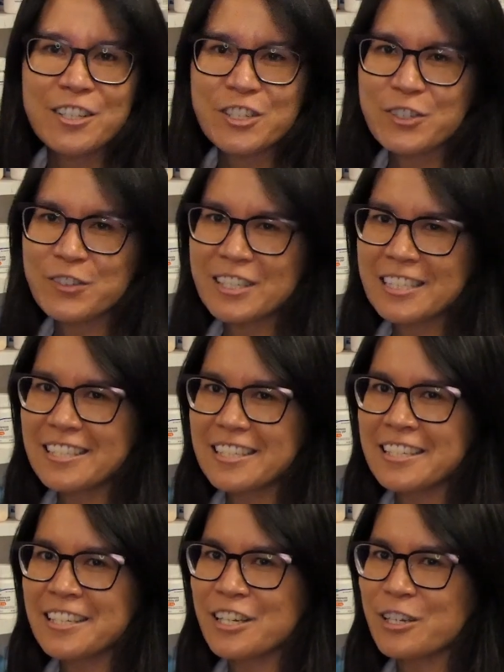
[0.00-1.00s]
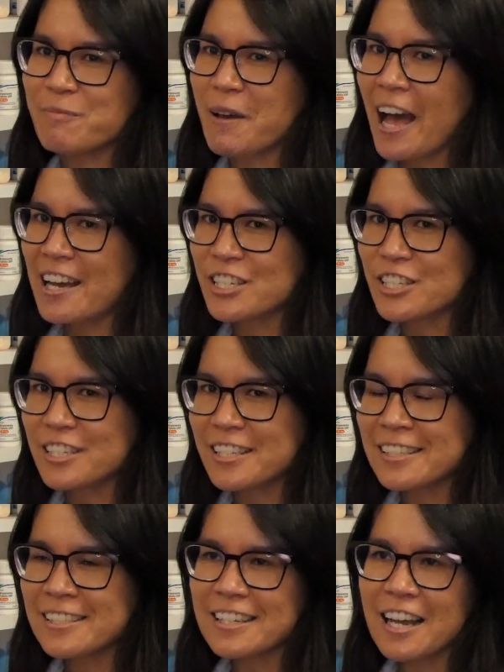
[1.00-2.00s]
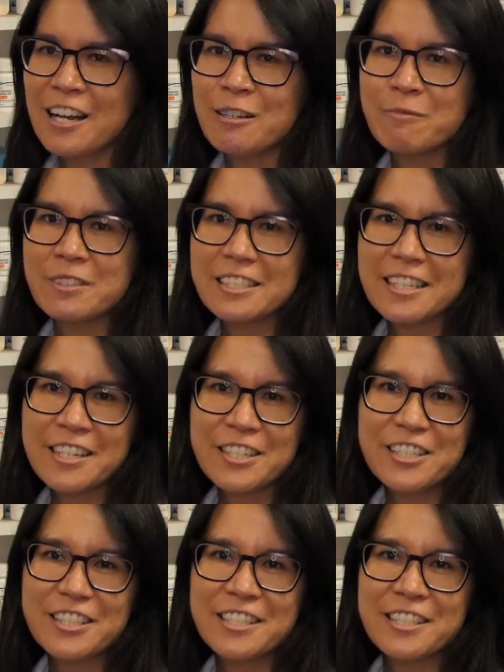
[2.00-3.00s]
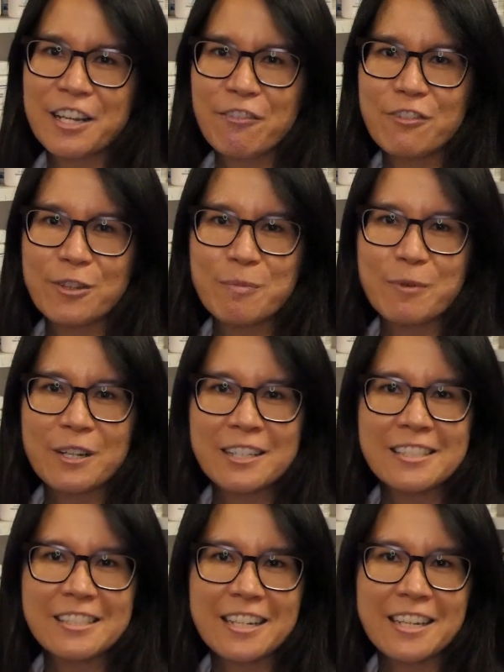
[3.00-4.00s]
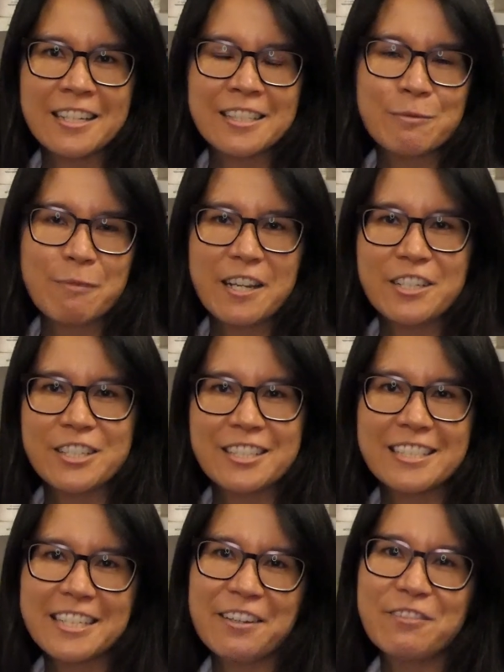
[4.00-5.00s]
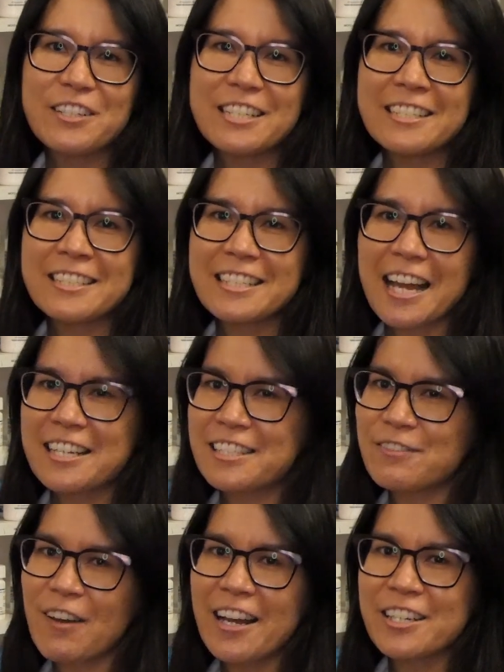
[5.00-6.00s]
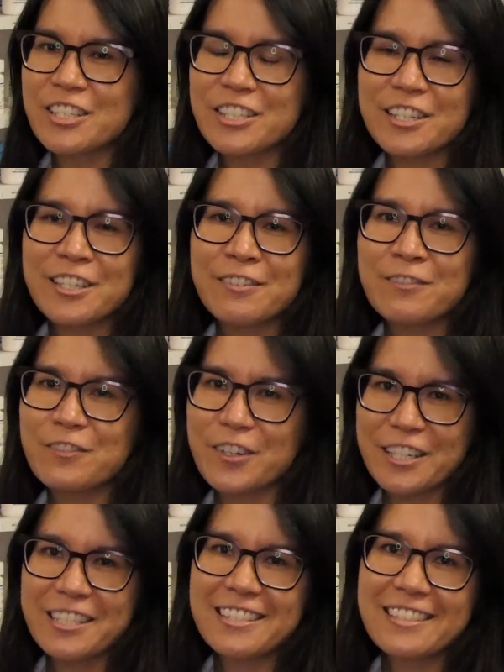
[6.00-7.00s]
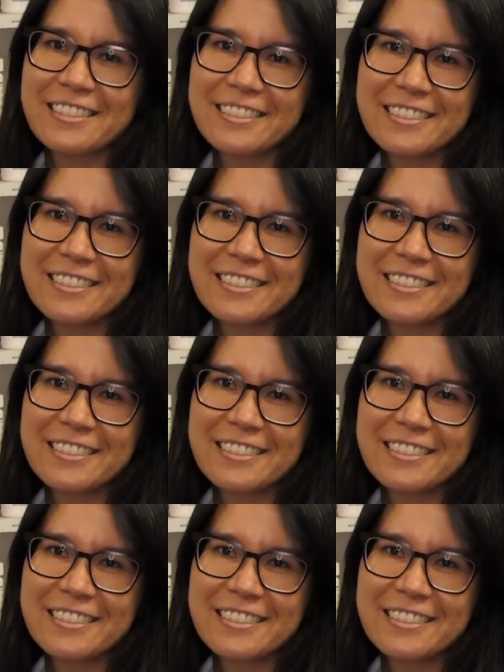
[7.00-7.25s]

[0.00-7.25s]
Altruistic, compassionate. CHC definitely puts its patient safety, satisfaction first.